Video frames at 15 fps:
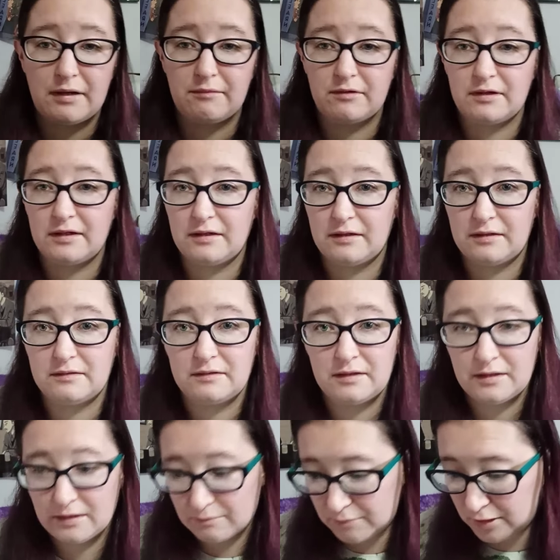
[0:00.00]
I'm going to
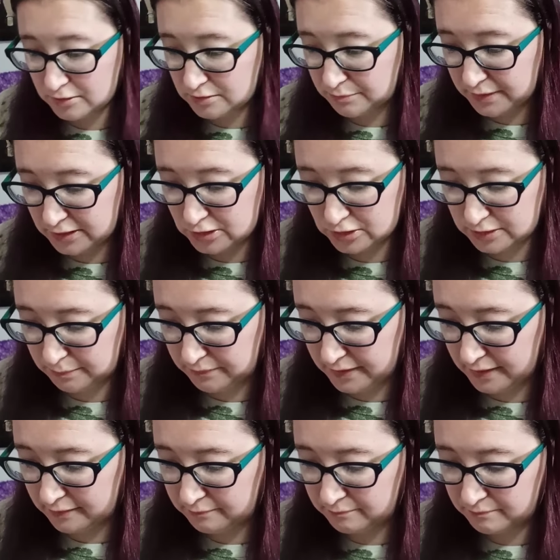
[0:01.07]
post some pictures up
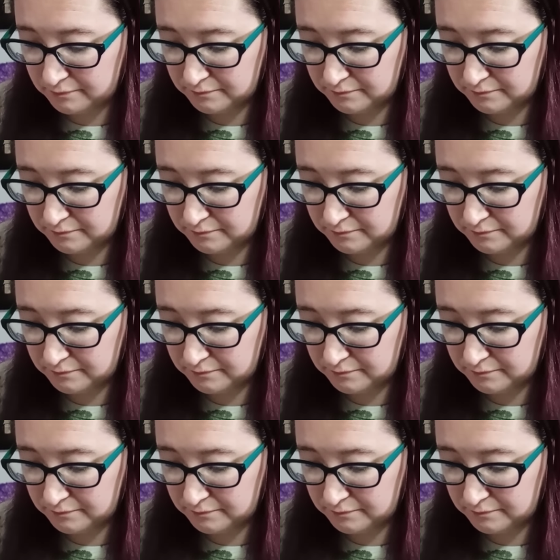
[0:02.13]
there.